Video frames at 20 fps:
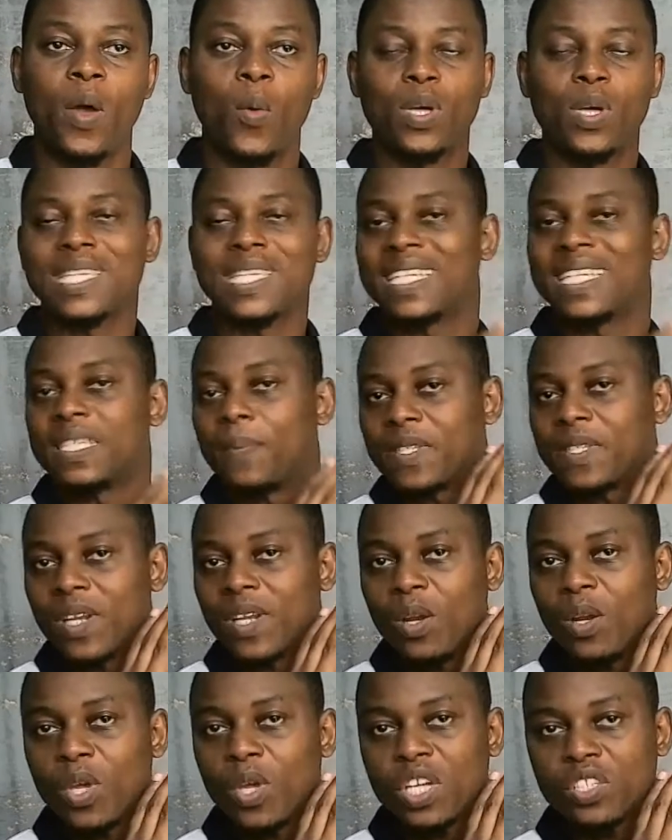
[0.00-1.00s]
was at a
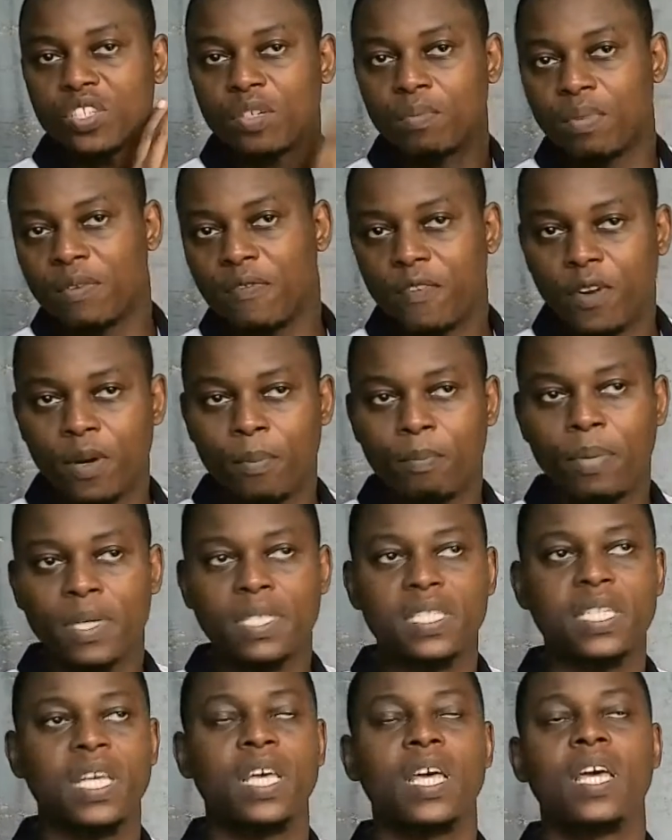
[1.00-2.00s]
particular location before,
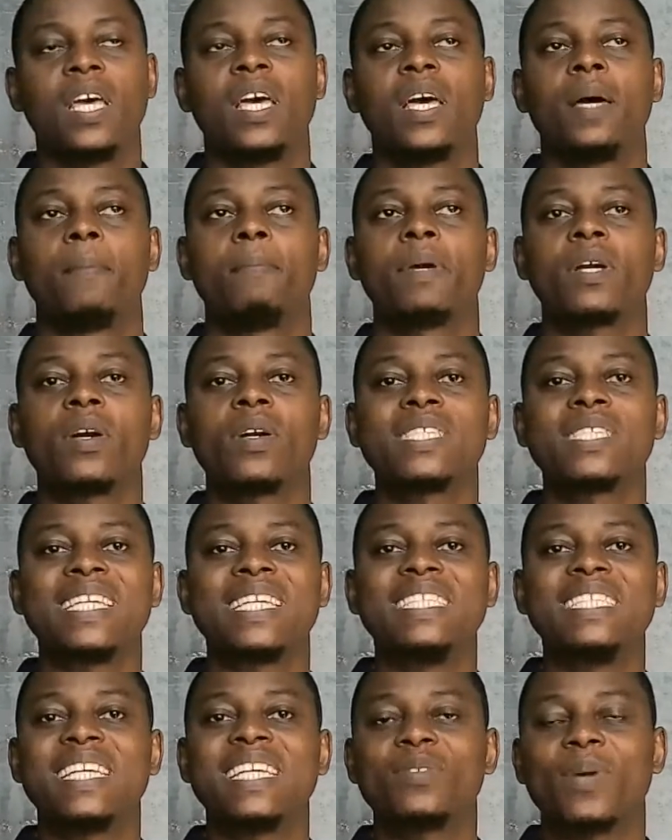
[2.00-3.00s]
but because
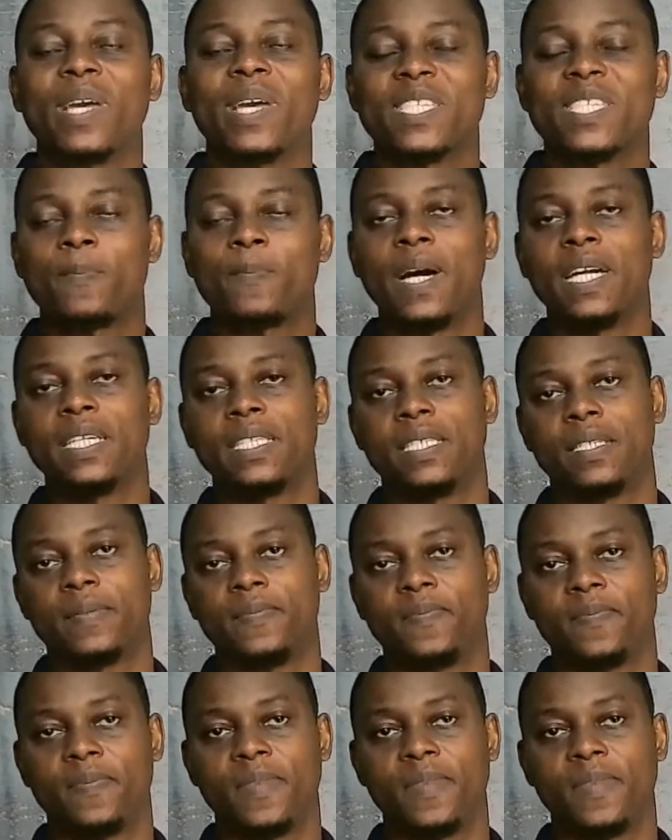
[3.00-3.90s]
they needed to expand,